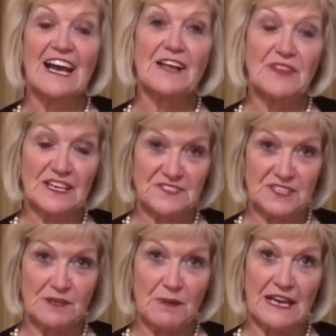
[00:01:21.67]
and that's
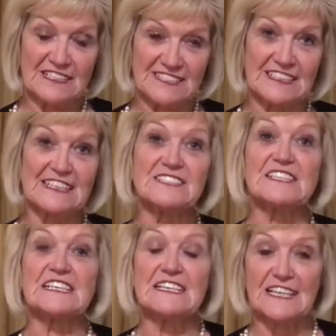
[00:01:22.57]
the capacity to
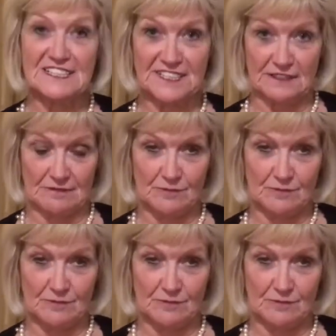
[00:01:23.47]
listen.